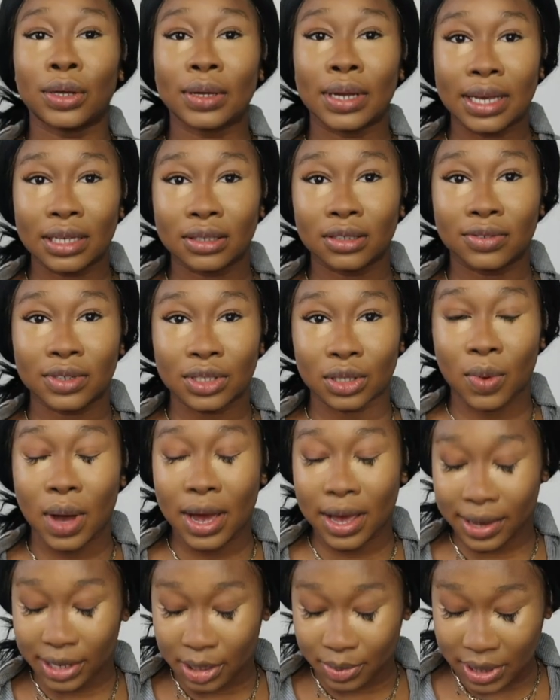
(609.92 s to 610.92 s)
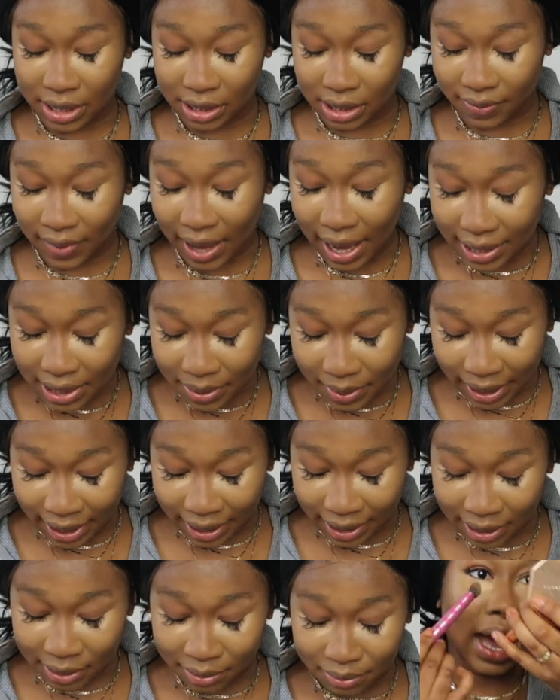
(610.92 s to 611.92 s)
laser is quite expensive
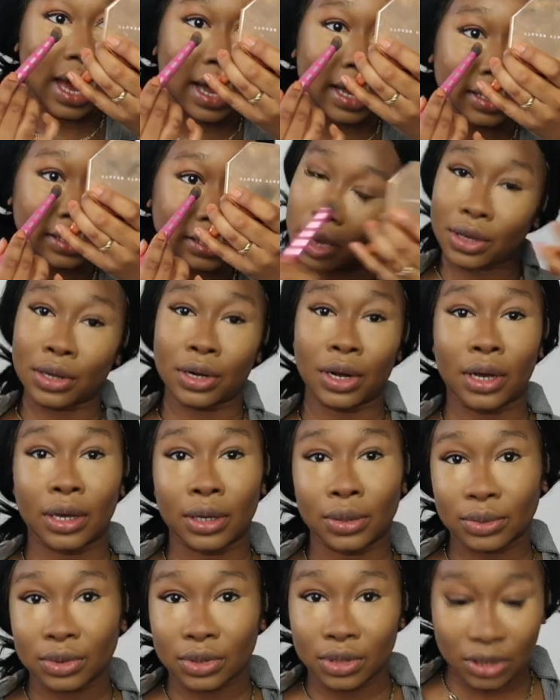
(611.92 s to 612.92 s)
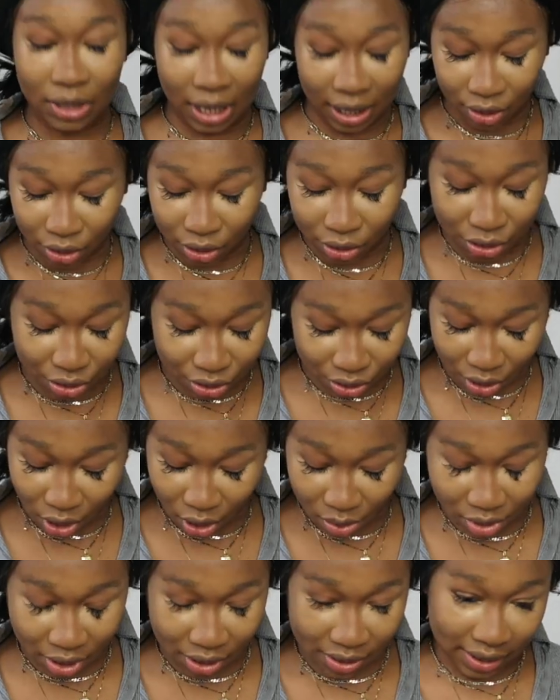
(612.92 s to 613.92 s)
anyway, and you know, I was like gonna do the
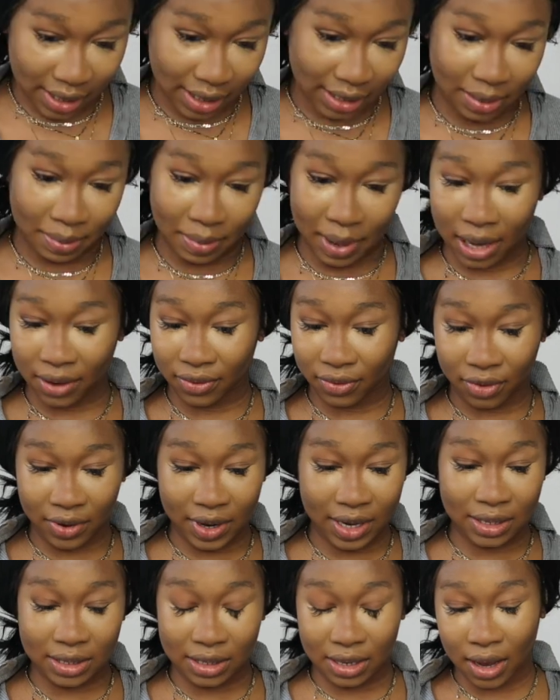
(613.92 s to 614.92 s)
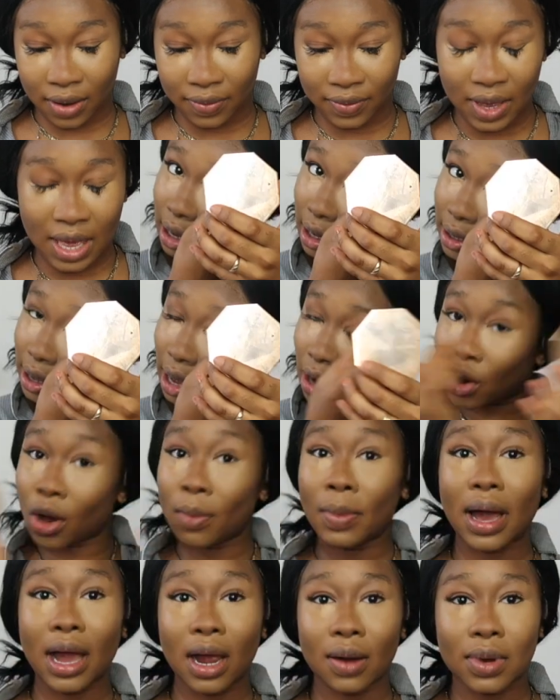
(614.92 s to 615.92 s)
whole process and pay for it and stuff.
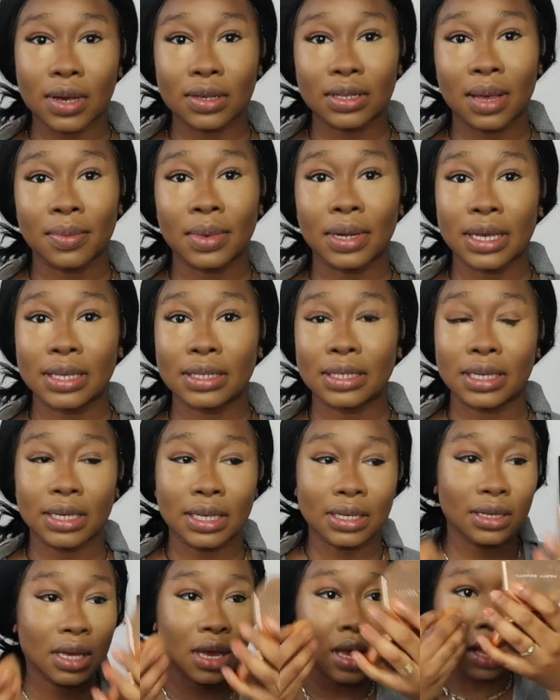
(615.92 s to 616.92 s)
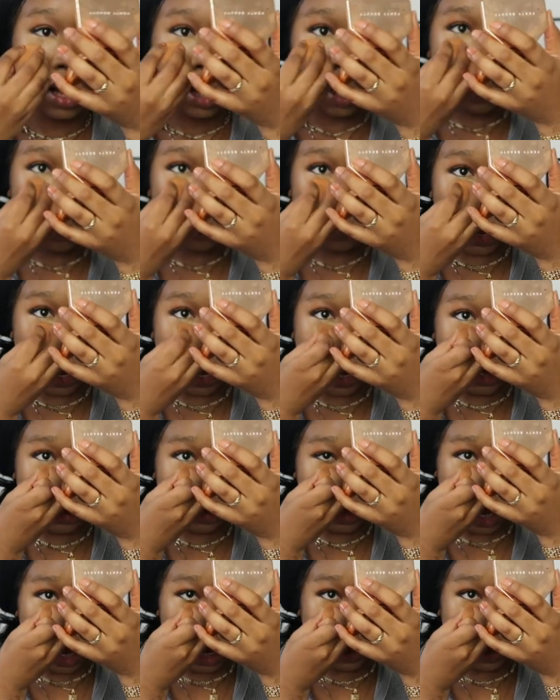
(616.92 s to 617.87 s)
Got my eyebrows laminated by the